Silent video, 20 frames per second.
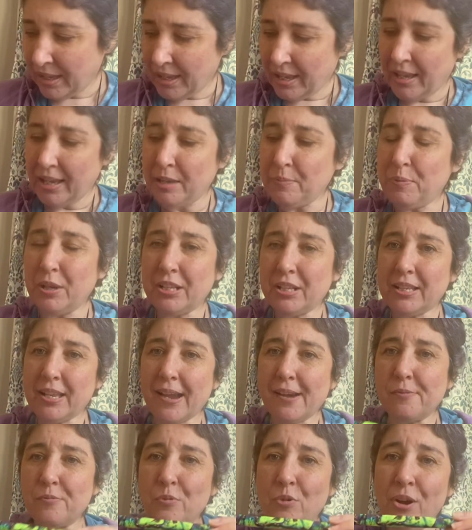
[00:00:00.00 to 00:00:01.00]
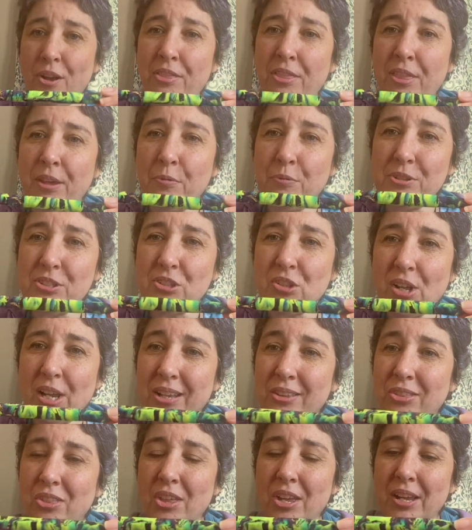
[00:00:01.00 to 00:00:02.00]
He picked out one that was
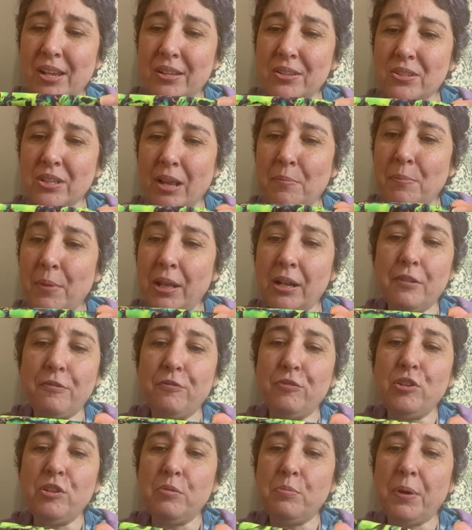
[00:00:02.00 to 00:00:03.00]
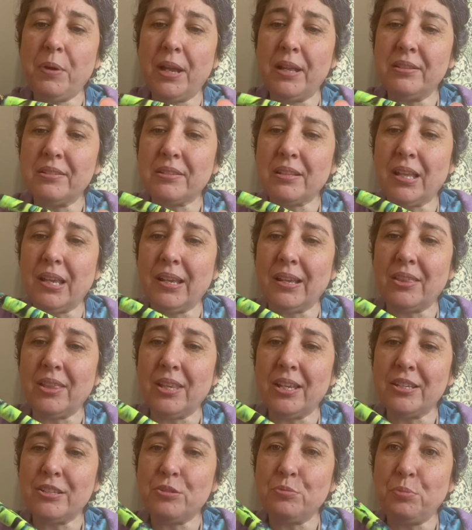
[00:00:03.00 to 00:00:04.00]
like this. I made a few pens like
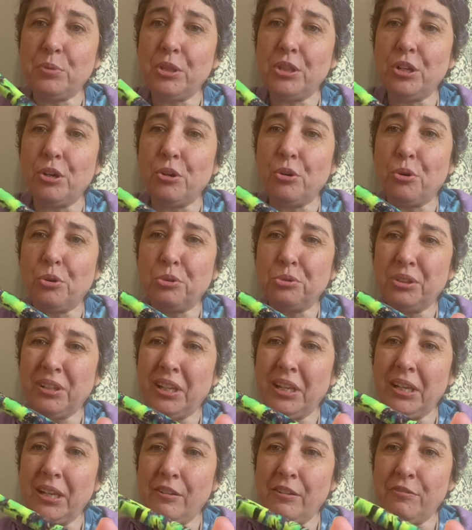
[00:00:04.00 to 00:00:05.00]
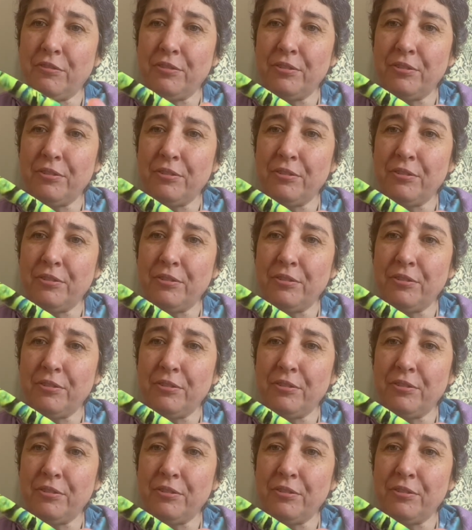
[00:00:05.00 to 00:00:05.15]
this with the gold leaf